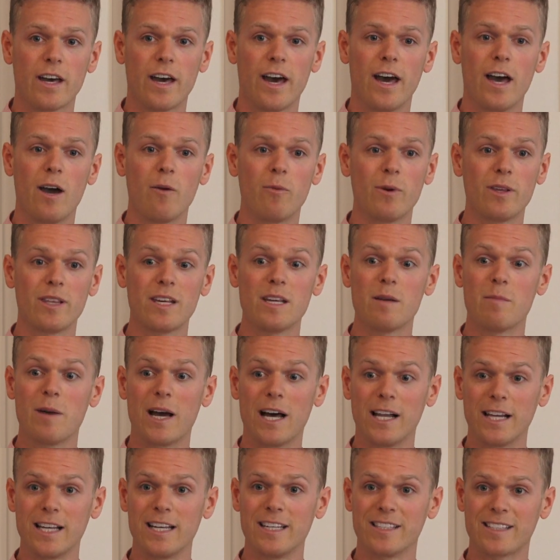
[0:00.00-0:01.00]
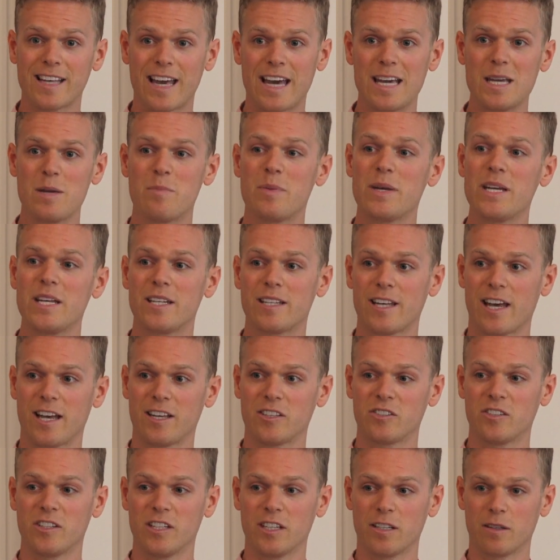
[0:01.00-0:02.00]
with email is A/B
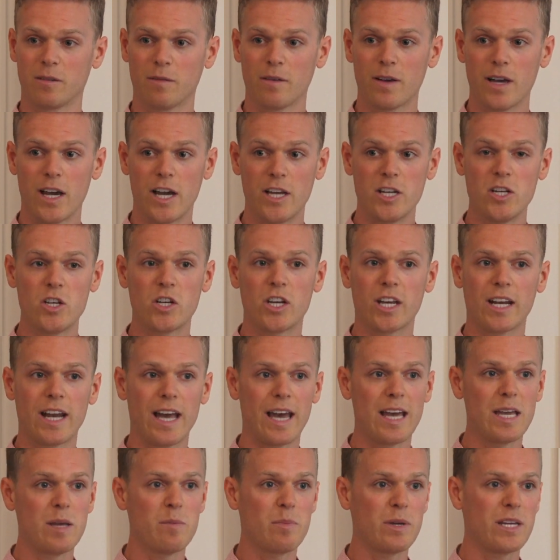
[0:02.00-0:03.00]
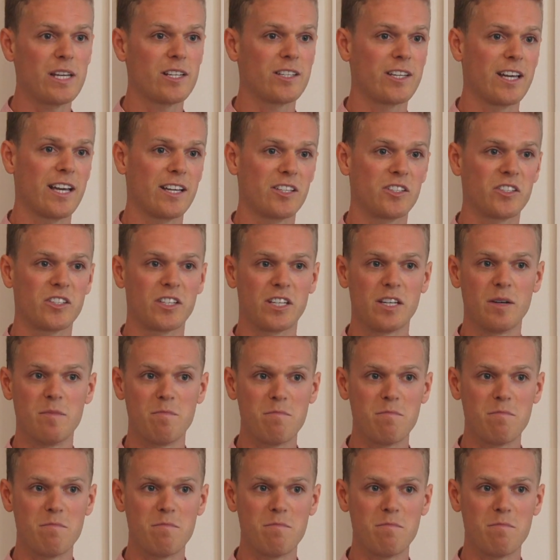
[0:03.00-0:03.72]
testing, and you can A/B test a